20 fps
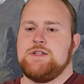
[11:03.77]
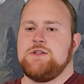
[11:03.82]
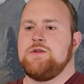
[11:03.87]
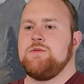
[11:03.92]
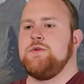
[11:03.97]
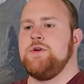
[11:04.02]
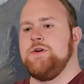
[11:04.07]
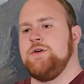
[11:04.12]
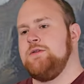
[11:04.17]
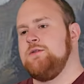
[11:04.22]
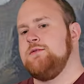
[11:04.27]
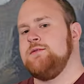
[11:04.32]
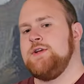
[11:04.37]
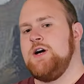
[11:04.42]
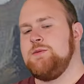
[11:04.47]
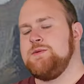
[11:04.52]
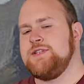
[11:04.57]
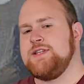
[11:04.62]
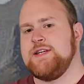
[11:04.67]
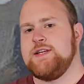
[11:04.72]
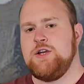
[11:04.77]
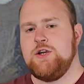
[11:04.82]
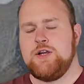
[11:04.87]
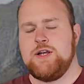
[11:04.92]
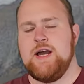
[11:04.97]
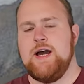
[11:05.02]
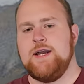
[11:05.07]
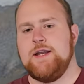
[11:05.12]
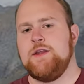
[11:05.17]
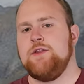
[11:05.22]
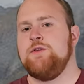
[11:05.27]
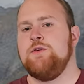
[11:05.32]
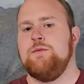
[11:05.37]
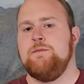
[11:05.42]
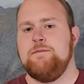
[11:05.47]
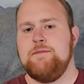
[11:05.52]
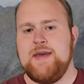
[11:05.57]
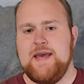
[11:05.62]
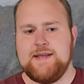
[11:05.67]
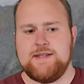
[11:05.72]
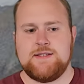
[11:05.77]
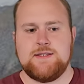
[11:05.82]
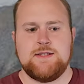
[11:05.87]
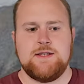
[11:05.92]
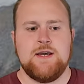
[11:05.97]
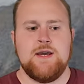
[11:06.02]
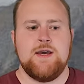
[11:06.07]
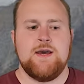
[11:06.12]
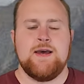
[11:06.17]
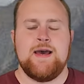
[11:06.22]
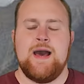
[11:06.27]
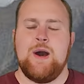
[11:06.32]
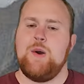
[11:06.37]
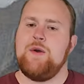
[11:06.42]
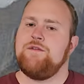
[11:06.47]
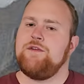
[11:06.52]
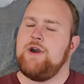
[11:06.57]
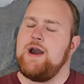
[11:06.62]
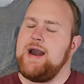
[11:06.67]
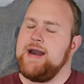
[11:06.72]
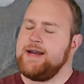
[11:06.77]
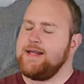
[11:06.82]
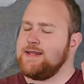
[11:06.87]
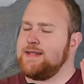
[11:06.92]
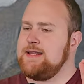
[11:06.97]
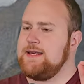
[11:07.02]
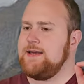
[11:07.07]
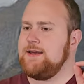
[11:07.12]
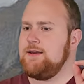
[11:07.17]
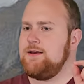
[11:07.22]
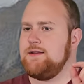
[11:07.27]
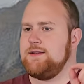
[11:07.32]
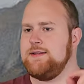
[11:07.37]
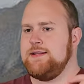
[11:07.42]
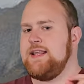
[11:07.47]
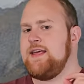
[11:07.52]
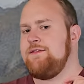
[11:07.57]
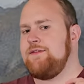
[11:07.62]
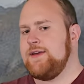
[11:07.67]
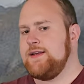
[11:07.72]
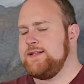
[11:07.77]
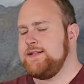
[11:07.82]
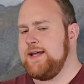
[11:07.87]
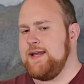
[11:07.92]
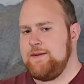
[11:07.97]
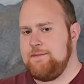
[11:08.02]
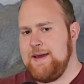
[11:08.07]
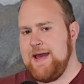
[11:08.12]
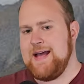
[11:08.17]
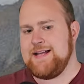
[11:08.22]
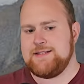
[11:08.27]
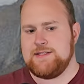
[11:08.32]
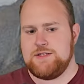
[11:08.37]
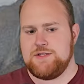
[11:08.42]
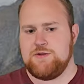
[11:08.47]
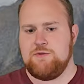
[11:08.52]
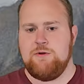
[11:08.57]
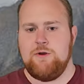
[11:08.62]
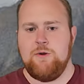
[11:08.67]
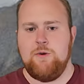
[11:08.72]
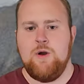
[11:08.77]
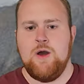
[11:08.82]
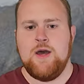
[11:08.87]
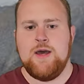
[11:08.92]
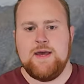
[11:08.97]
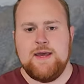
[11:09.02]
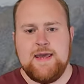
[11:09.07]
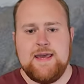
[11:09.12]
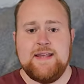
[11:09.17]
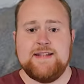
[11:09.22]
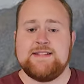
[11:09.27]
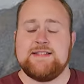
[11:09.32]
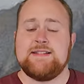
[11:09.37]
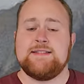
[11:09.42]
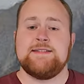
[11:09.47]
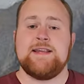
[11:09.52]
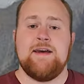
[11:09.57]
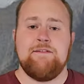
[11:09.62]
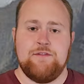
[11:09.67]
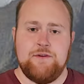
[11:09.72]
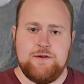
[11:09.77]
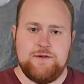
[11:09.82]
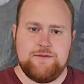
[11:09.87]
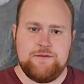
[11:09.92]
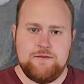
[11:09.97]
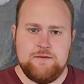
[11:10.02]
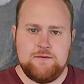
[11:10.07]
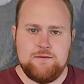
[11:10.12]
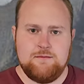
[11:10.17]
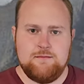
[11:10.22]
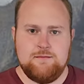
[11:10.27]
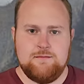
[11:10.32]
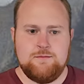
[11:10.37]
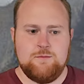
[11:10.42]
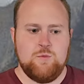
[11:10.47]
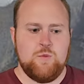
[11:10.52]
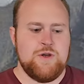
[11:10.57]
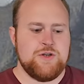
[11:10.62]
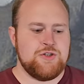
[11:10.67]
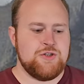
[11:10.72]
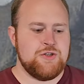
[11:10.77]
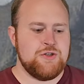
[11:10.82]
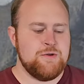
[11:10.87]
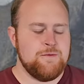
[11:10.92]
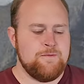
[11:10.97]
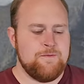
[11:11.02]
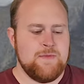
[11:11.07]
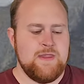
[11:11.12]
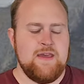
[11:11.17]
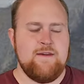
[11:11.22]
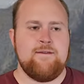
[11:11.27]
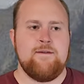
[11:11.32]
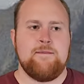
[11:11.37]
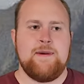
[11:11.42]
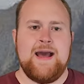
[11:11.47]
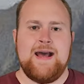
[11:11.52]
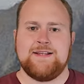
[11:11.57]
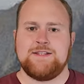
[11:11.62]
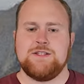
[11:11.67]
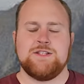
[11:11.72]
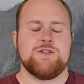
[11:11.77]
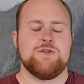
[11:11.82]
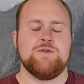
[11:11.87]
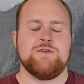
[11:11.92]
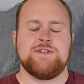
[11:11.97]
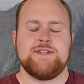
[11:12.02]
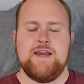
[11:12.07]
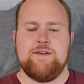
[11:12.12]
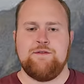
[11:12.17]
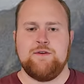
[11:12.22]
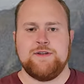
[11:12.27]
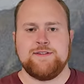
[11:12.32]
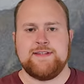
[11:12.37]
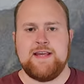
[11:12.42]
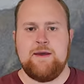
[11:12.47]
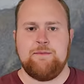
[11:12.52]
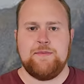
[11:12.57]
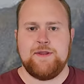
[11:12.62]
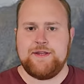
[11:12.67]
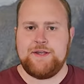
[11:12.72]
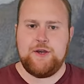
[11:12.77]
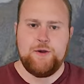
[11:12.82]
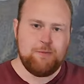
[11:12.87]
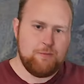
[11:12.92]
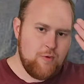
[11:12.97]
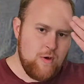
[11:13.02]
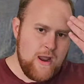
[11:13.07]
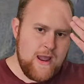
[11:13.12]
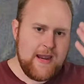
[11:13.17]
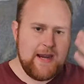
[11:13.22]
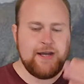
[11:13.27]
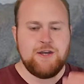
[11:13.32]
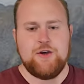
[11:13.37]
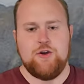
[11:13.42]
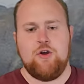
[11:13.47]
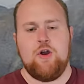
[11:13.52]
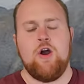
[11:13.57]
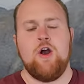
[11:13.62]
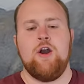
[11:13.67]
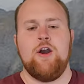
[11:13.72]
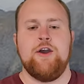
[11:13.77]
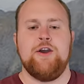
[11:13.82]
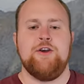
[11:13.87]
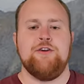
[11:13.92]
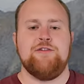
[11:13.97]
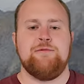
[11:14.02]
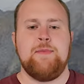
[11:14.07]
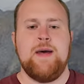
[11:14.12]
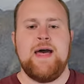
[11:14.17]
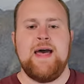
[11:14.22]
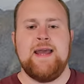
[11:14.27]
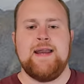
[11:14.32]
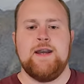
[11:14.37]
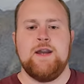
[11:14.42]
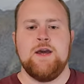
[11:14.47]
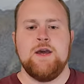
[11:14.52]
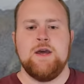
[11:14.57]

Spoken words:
through, almost like you're cutting through mist. However, anything living that it passes through, it severs, which if it passes through, say, for example, like your brain, your heart, your spine,